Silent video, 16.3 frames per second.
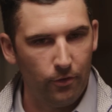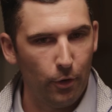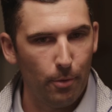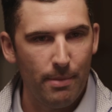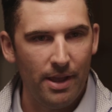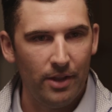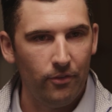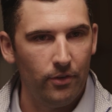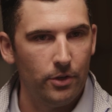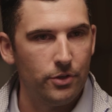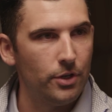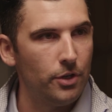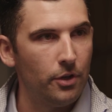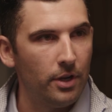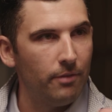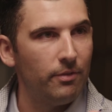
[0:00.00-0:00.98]
Is there a message
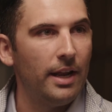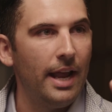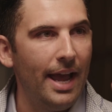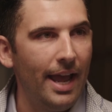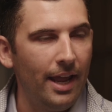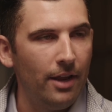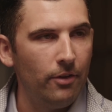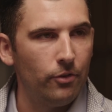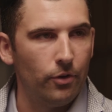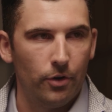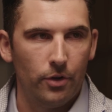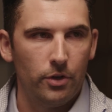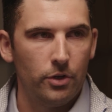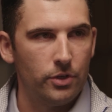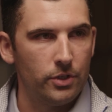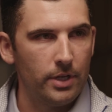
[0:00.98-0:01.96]
that you give the guys, or
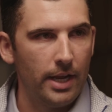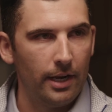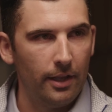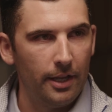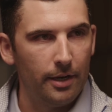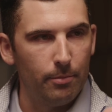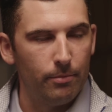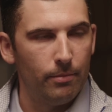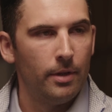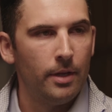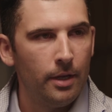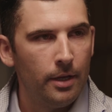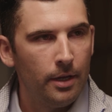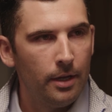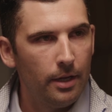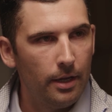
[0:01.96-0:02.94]
you just kind of let them?
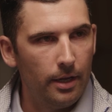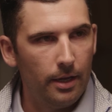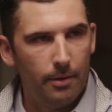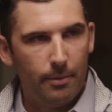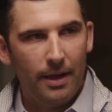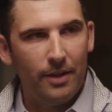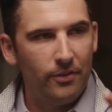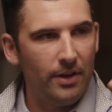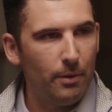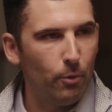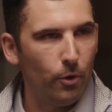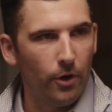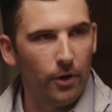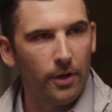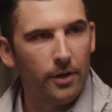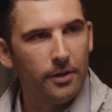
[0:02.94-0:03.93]
How's that
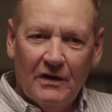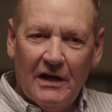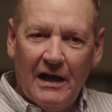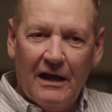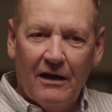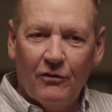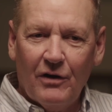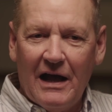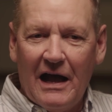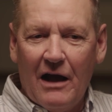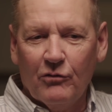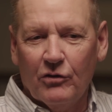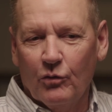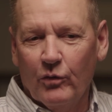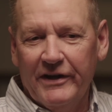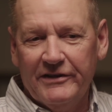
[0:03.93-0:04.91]
work? I
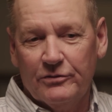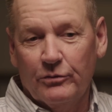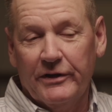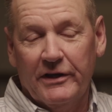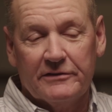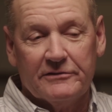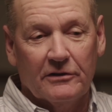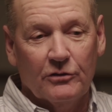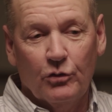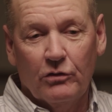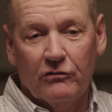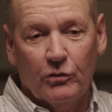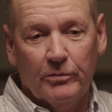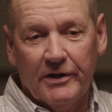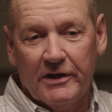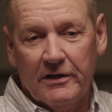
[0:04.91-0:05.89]
will wait till we get to
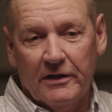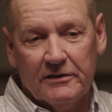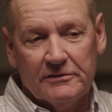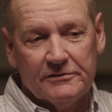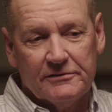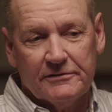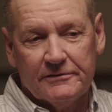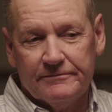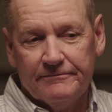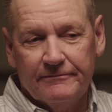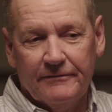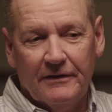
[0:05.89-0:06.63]
Louisville because,